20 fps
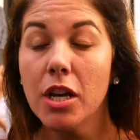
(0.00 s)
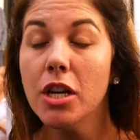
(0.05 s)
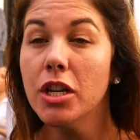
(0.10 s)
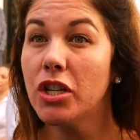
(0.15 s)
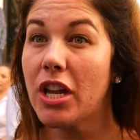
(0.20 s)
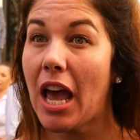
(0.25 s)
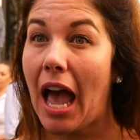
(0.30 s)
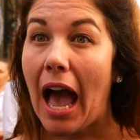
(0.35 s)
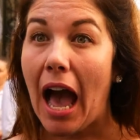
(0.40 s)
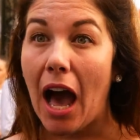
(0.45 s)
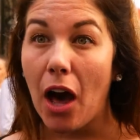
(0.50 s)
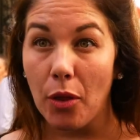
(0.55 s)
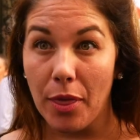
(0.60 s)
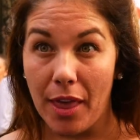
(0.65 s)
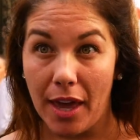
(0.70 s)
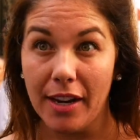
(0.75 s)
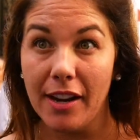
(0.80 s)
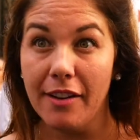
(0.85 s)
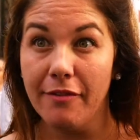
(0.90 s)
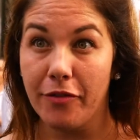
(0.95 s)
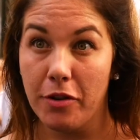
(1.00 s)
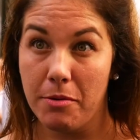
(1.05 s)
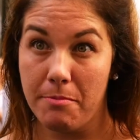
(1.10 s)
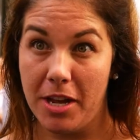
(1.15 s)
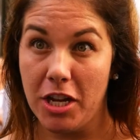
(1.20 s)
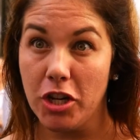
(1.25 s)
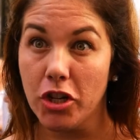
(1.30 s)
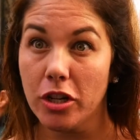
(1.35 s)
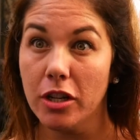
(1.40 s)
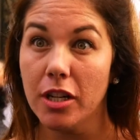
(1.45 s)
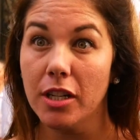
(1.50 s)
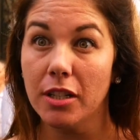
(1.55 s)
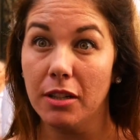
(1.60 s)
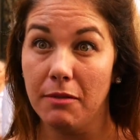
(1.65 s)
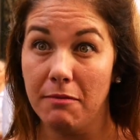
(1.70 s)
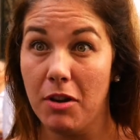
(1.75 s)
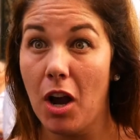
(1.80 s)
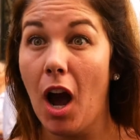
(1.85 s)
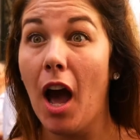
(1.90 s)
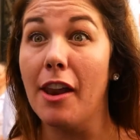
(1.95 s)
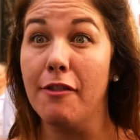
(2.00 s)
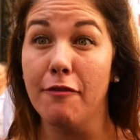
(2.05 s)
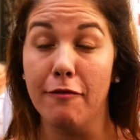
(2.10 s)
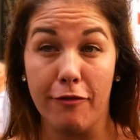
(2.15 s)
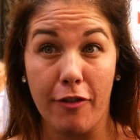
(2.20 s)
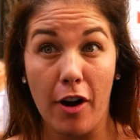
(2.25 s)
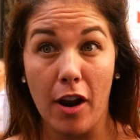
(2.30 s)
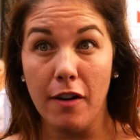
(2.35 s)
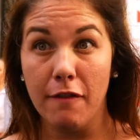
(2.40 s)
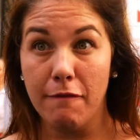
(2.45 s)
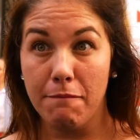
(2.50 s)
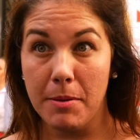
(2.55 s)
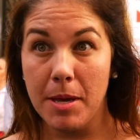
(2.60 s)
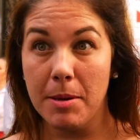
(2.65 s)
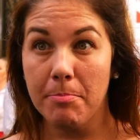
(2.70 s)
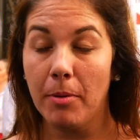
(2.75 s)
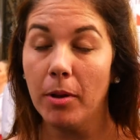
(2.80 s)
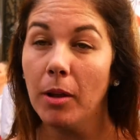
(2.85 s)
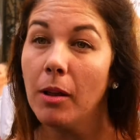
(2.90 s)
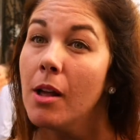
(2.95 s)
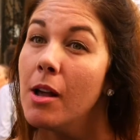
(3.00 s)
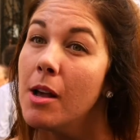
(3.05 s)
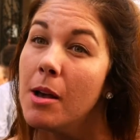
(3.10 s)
to how that information got in front of people.